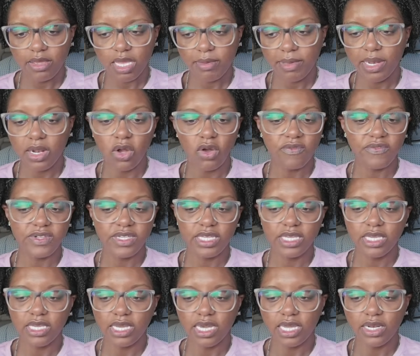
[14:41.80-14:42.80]

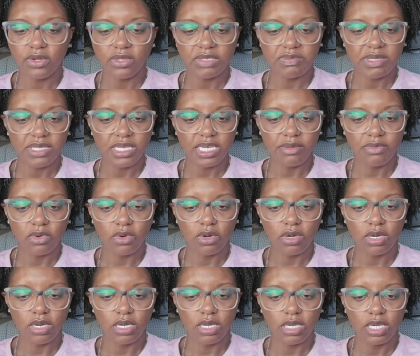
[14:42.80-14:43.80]
hopefully I don't spend any
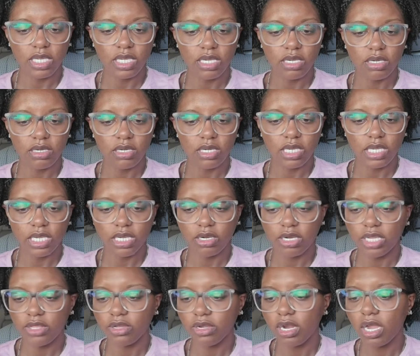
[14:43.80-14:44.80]
more here or here
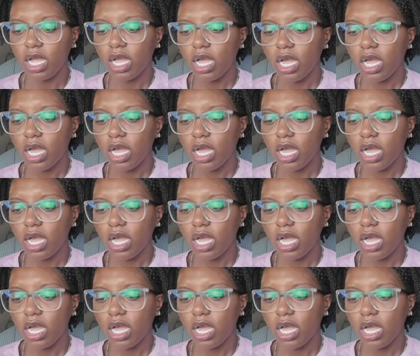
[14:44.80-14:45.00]
either.